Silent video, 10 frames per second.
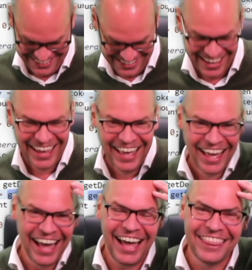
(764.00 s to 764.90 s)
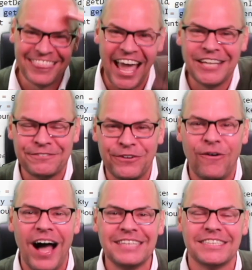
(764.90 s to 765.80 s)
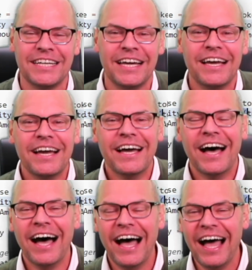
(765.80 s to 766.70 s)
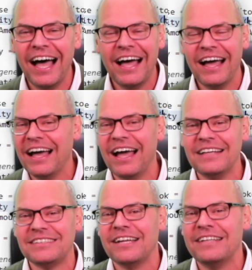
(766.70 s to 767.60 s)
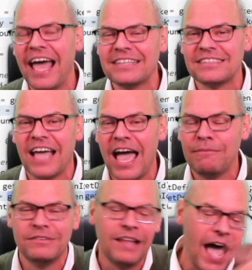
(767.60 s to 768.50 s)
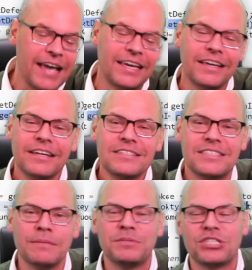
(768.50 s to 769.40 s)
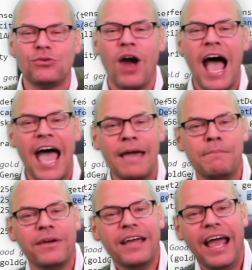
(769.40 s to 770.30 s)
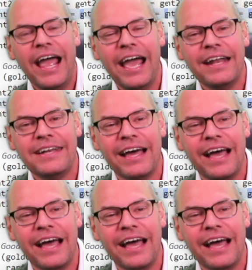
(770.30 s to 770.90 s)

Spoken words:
Thanks for watching. Until next time, like, subscribe, and